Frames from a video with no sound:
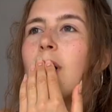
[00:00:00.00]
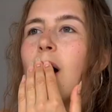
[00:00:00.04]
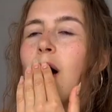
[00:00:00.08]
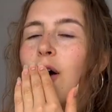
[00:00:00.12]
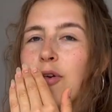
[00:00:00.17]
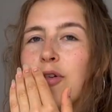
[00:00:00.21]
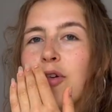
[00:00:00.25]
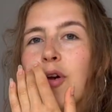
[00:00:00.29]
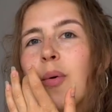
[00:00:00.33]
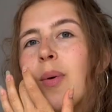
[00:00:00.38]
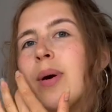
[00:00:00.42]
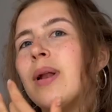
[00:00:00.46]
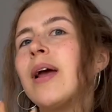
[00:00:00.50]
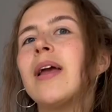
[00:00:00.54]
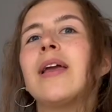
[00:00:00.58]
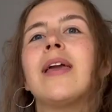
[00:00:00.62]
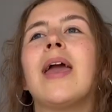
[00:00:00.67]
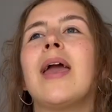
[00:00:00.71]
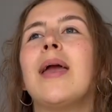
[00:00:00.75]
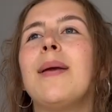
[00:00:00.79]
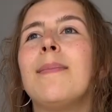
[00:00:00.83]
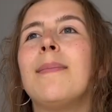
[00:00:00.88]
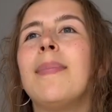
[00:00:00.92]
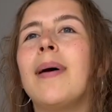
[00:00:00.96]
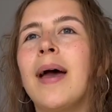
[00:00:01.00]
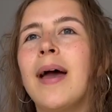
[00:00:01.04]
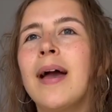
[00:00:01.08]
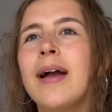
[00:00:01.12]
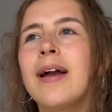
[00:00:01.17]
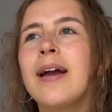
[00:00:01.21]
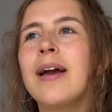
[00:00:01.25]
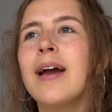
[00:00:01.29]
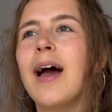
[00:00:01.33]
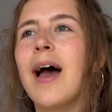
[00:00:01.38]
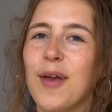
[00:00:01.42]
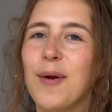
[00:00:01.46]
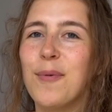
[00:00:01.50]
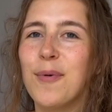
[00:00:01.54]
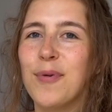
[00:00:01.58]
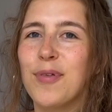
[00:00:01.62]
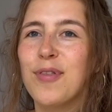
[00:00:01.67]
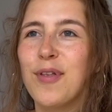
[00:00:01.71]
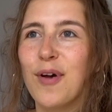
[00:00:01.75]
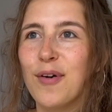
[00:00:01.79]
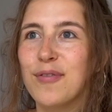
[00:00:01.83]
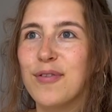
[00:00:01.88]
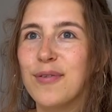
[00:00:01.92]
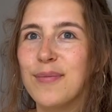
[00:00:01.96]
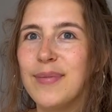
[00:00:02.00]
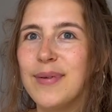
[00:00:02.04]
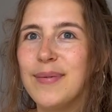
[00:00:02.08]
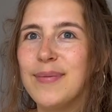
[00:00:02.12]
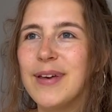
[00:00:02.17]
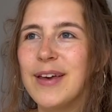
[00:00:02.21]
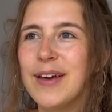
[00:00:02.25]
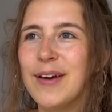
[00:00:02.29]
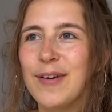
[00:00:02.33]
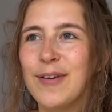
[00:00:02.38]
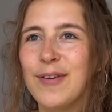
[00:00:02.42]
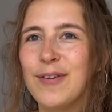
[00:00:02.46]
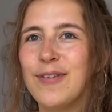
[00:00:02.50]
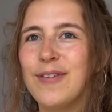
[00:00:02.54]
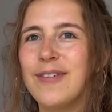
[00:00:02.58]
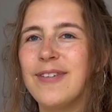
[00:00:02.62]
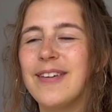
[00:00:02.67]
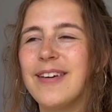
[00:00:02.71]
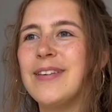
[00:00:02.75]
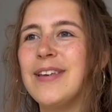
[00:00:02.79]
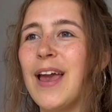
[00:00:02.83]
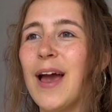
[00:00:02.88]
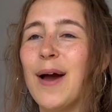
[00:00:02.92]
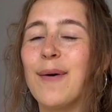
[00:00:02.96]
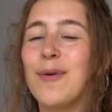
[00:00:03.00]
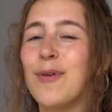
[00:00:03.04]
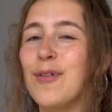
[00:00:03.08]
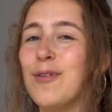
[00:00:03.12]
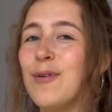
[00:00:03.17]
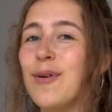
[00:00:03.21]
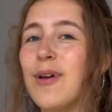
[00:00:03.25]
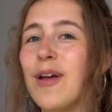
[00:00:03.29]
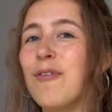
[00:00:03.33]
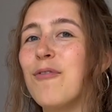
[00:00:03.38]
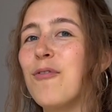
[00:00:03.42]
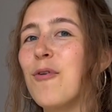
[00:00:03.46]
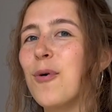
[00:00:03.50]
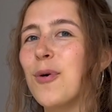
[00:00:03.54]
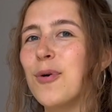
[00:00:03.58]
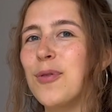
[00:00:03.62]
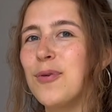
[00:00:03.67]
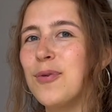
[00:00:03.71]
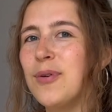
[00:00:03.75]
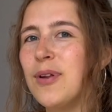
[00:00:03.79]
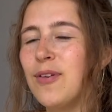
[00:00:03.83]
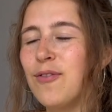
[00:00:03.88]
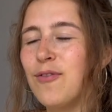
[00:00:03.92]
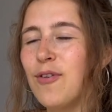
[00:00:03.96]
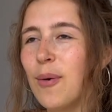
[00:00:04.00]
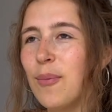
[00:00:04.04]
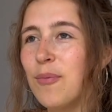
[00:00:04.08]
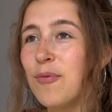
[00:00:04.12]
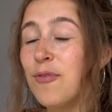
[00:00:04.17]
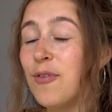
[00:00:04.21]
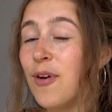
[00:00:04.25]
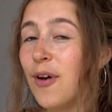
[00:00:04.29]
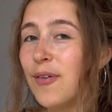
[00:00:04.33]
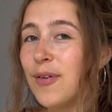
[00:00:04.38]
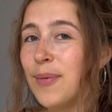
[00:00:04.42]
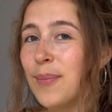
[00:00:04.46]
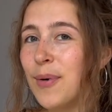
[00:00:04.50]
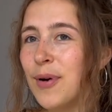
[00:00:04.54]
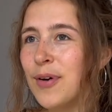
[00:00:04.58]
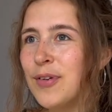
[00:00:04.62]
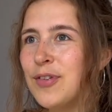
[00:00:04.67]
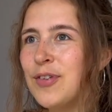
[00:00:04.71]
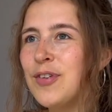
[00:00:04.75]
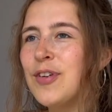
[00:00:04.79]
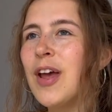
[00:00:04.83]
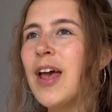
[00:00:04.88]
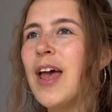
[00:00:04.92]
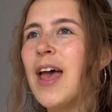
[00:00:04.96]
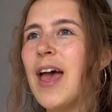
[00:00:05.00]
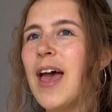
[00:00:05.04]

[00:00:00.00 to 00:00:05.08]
also when I came back, it was tough on me because I was looking forward to this job very much.